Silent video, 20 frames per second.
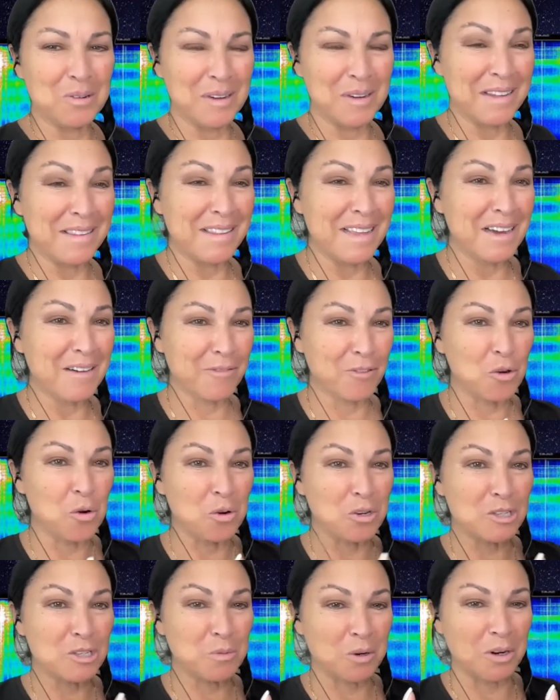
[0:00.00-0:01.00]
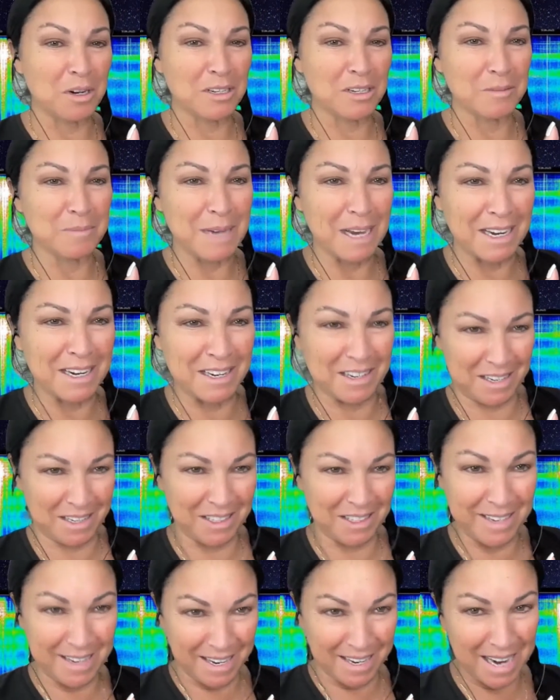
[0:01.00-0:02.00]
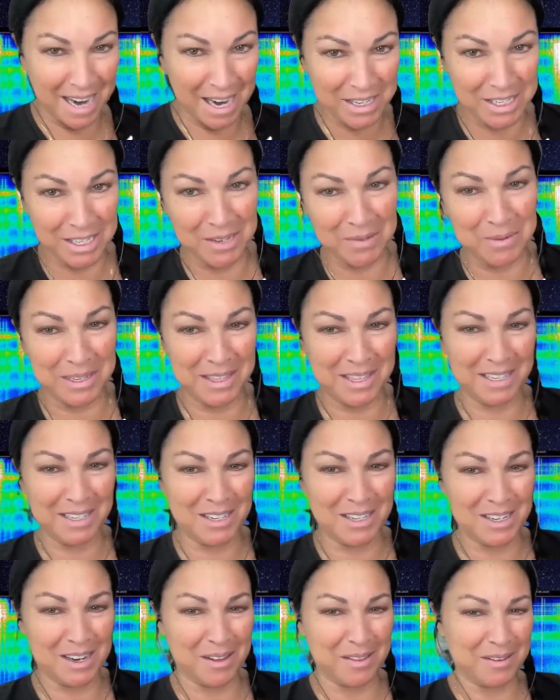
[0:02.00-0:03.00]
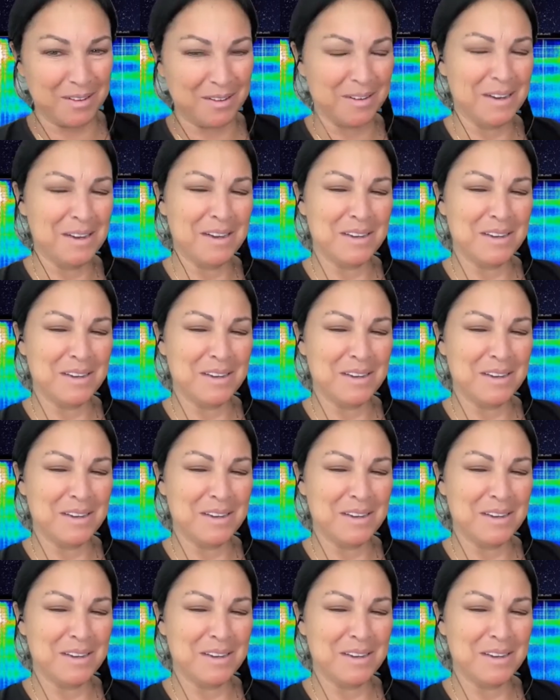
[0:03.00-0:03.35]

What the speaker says: And they, of course, were automatically connecting with each other.